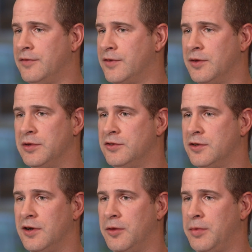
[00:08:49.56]
for the
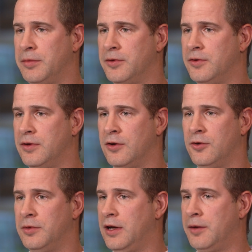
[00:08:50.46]
majority of people doing
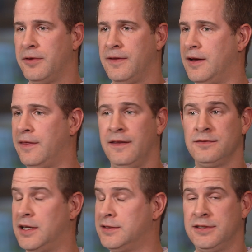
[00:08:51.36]
homeopathy,
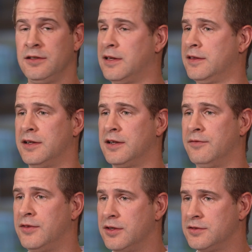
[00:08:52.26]
I still think they're
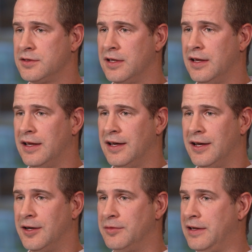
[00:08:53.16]
confused.
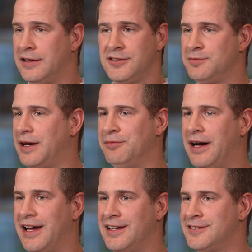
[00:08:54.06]
And that's just my
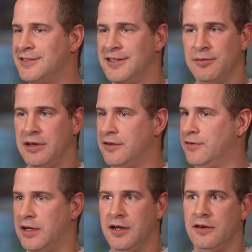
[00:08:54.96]
bias to it. I mean, they're
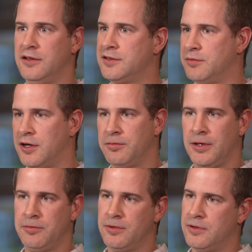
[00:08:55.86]
very smart
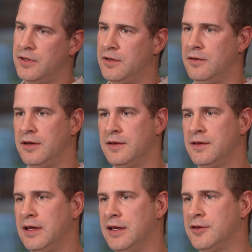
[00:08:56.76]
people and they do these
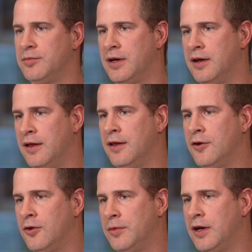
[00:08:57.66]
things, but
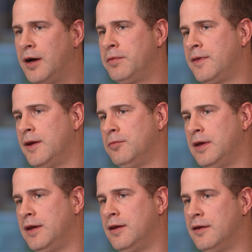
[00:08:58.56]
homeopathy to
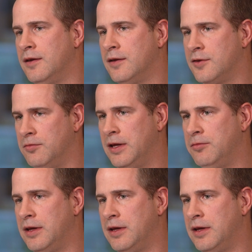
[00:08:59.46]
me